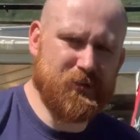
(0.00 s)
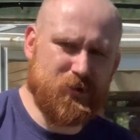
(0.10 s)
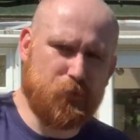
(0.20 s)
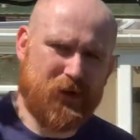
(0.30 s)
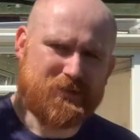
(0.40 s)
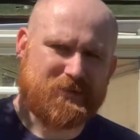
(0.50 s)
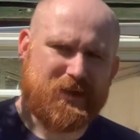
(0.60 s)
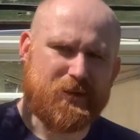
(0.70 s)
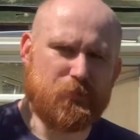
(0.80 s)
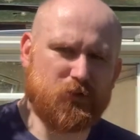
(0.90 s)
So practice
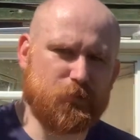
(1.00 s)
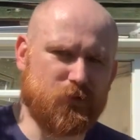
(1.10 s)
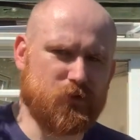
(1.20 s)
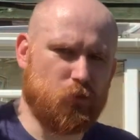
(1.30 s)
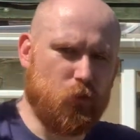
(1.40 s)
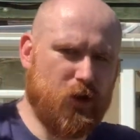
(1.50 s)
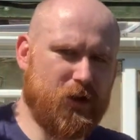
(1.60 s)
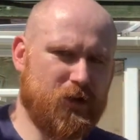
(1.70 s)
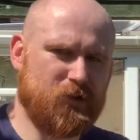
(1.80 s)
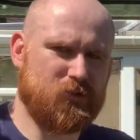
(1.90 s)
that in multiples. One,
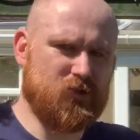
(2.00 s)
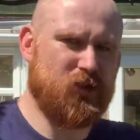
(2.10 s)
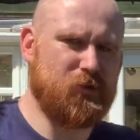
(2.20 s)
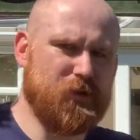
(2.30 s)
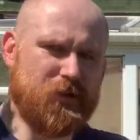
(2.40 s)
two,